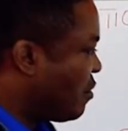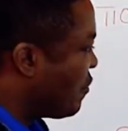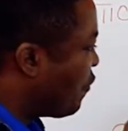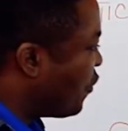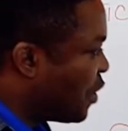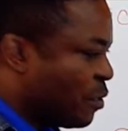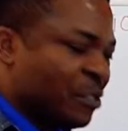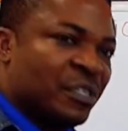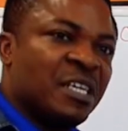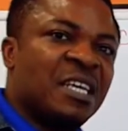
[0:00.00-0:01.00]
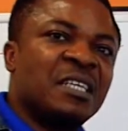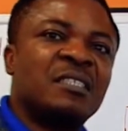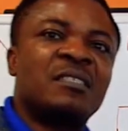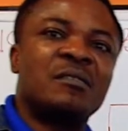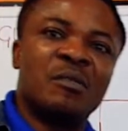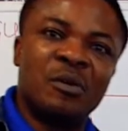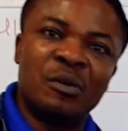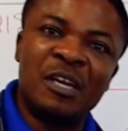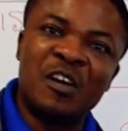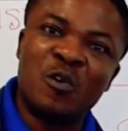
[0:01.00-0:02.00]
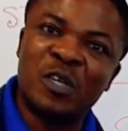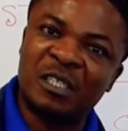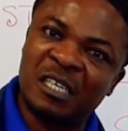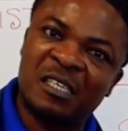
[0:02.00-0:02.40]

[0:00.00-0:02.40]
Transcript: filled is the linguistic